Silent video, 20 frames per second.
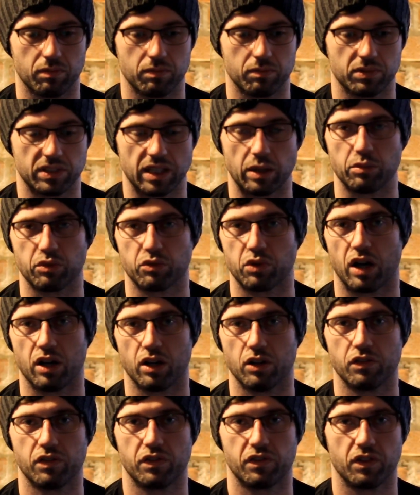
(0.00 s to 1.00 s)
Same with quite
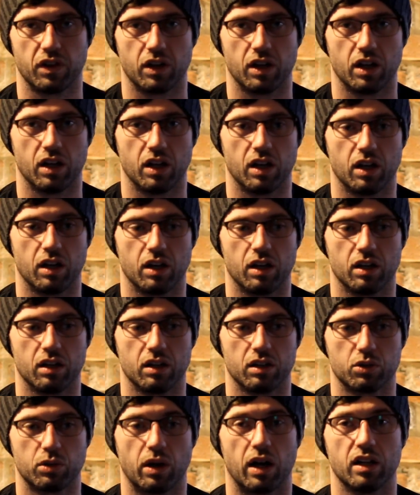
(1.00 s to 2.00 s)
a lot
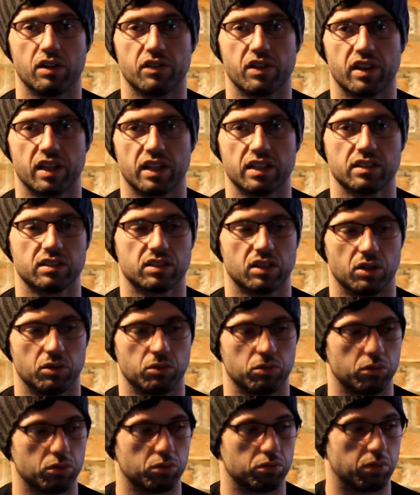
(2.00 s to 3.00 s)
of other things. So
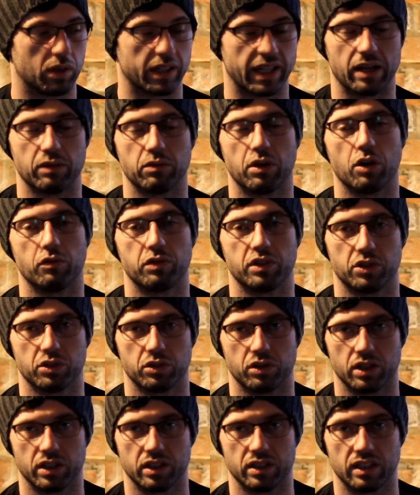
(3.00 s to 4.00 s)
we'll again hopefully
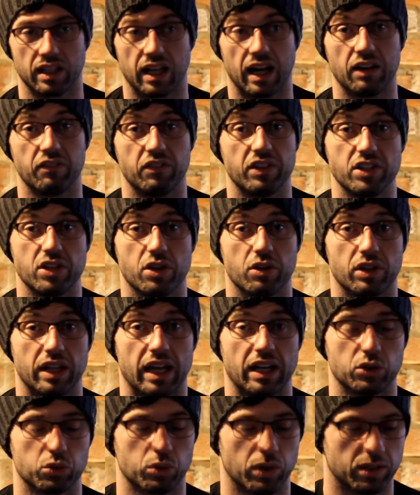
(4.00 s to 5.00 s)
do a live video on
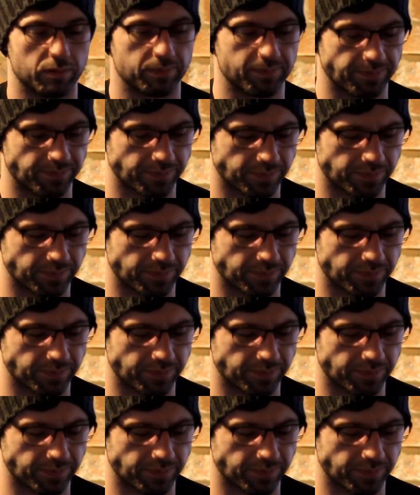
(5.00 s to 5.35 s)
that as well.